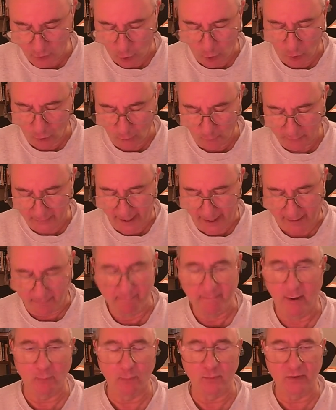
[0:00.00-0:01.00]
tall black
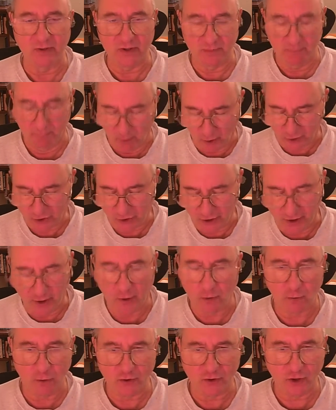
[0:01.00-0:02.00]
mountains marching
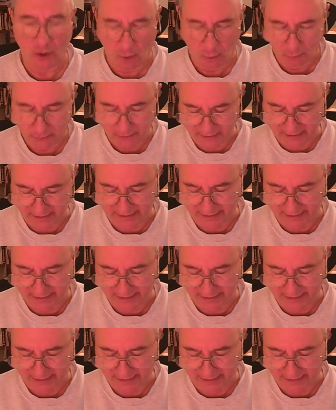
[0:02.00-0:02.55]
across a golden